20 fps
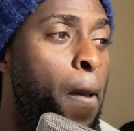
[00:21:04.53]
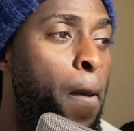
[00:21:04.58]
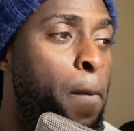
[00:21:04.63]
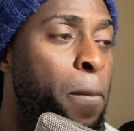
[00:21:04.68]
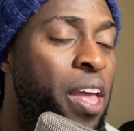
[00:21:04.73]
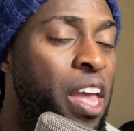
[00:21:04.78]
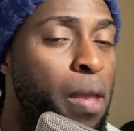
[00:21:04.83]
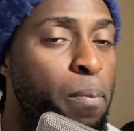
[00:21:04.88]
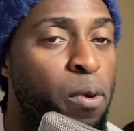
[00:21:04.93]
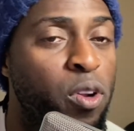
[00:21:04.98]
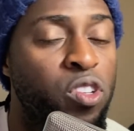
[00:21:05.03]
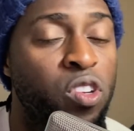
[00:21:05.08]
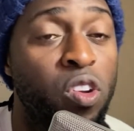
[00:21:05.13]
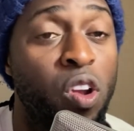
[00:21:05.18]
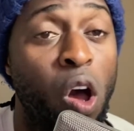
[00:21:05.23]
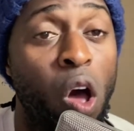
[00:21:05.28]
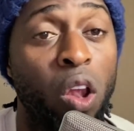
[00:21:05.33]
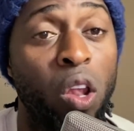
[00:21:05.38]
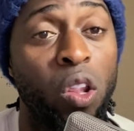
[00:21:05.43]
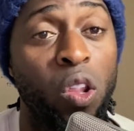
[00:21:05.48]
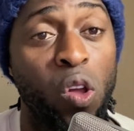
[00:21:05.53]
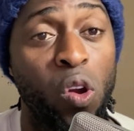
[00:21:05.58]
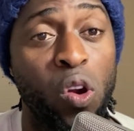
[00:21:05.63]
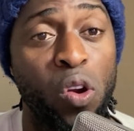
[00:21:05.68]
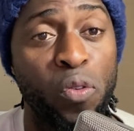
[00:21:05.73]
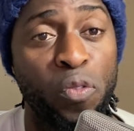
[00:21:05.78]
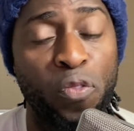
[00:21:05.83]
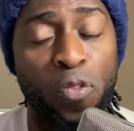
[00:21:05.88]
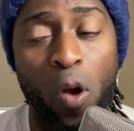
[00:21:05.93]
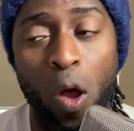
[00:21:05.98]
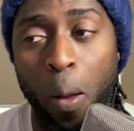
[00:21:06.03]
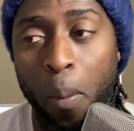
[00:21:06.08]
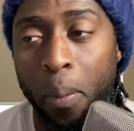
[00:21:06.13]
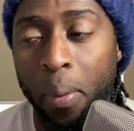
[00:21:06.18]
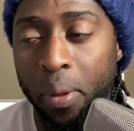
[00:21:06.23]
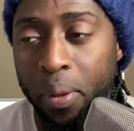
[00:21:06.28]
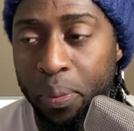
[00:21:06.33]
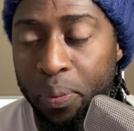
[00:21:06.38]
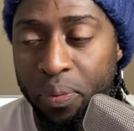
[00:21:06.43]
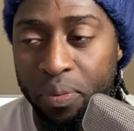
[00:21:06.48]
people do not learn
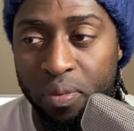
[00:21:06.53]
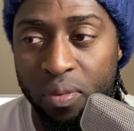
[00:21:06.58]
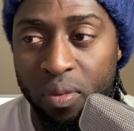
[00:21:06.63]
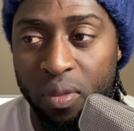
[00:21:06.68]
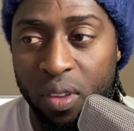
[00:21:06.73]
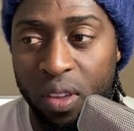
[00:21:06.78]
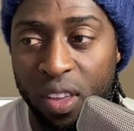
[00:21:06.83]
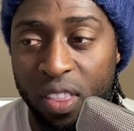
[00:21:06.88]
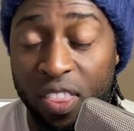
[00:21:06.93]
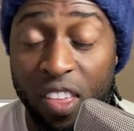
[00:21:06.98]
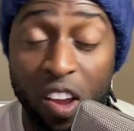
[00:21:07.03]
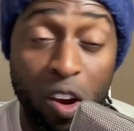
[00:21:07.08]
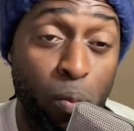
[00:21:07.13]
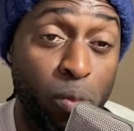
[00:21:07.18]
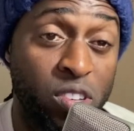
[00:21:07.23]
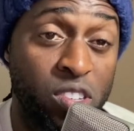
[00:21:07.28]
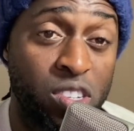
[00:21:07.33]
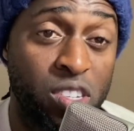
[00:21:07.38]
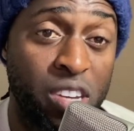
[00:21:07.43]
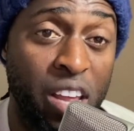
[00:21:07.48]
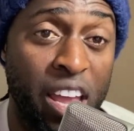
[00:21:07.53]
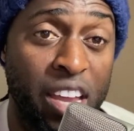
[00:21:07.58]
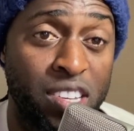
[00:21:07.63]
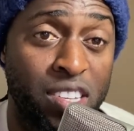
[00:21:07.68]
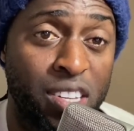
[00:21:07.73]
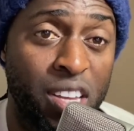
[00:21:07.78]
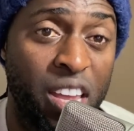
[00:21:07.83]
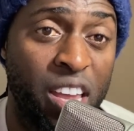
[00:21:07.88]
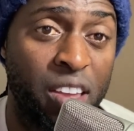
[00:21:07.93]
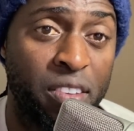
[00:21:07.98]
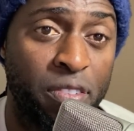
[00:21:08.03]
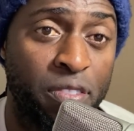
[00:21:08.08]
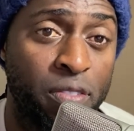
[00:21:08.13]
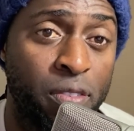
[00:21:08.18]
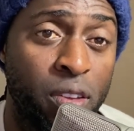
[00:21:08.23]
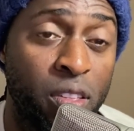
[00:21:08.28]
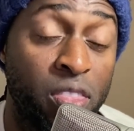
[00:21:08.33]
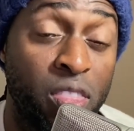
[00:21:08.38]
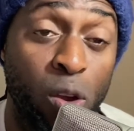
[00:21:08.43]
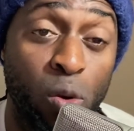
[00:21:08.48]
from their mistakes if
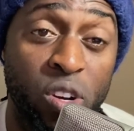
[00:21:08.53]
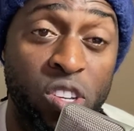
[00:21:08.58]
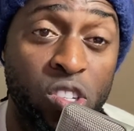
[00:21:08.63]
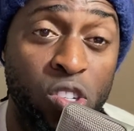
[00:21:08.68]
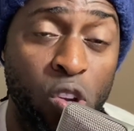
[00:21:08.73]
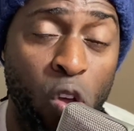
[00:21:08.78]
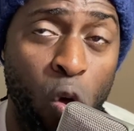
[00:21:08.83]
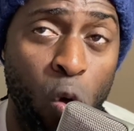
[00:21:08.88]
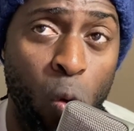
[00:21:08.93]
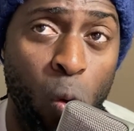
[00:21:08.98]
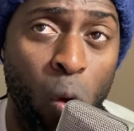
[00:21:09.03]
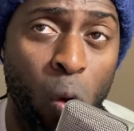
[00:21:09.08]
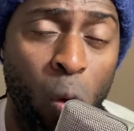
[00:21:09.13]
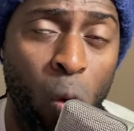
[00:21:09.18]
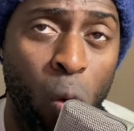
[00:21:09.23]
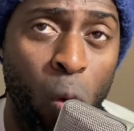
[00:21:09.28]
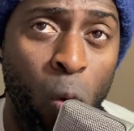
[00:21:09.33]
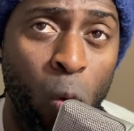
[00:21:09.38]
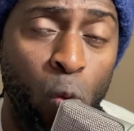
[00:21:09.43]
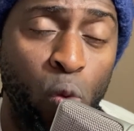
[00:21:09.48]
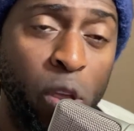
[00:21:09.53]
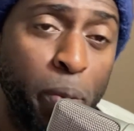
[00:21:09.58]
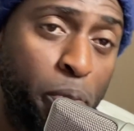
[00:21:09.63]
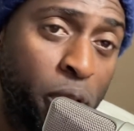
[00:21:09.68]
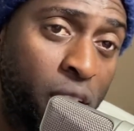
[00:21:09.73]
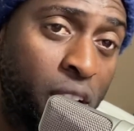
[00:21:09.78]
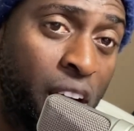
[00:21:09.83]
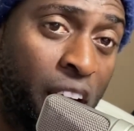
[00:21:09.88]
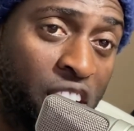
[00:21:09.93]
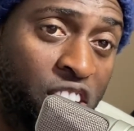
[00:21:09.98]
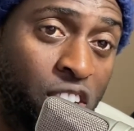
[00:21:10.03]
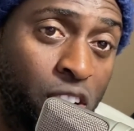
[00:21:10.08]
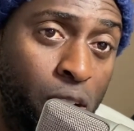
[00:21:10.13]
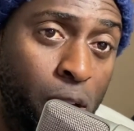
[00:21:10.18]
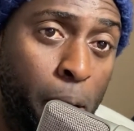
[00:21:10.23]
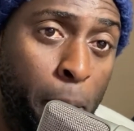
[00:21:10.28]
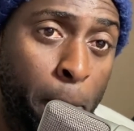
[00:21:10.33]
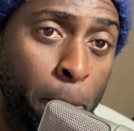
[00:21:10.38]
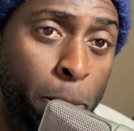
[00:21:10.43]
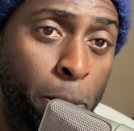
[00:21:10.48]
there is no repercussion.
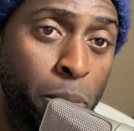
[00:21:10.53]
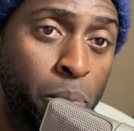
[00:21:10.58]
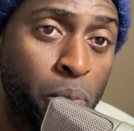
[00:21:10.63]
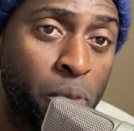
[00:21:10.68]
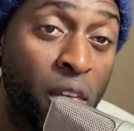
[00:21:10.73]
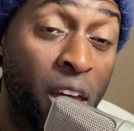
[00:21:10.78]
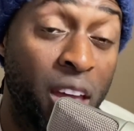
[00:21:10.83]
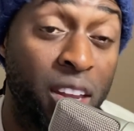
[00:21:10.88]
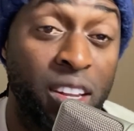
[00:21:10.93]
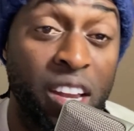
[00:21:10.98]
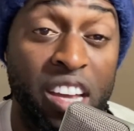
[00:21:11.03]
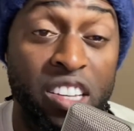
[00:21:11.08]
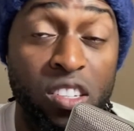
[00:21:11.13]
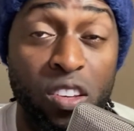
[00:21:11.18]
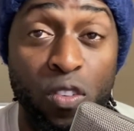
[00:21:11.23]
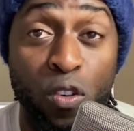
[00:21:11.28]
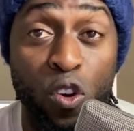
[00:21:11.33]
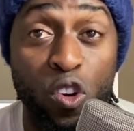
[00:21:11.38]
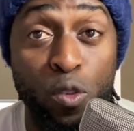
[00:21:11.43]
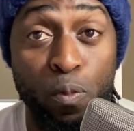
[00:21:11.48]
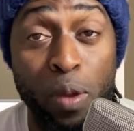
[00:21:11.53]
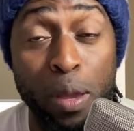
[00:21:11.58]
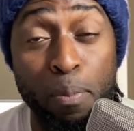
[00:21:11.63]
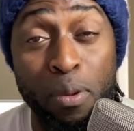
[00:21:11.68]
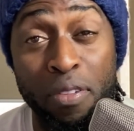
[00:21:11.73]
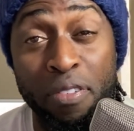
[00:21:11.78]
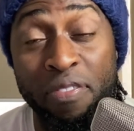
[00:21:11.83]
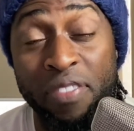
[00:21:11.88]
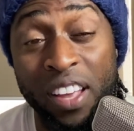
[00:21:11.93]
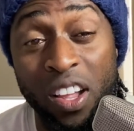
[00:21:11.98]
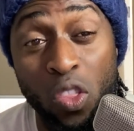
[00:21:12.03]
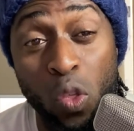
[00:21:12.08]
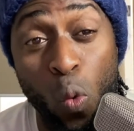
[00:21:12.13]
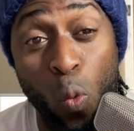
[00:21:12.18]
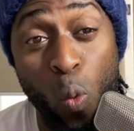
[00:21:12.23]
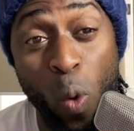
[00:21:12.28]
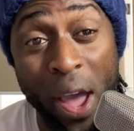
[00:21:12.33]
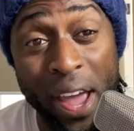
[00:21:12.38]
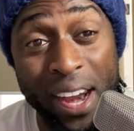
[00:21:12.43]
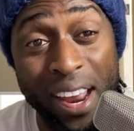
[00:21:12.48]
Unless, of course, people feel the
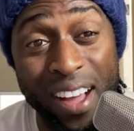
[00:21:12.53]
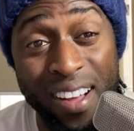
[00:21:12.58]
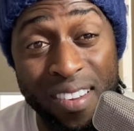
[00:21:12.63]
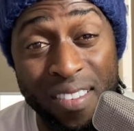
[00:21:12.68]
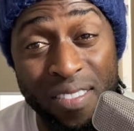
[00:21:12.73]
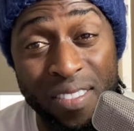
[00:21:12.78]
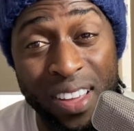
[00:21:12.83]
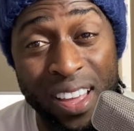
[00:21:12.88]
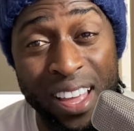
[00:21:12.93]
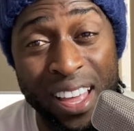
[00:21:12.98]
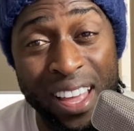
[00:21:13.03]
weight of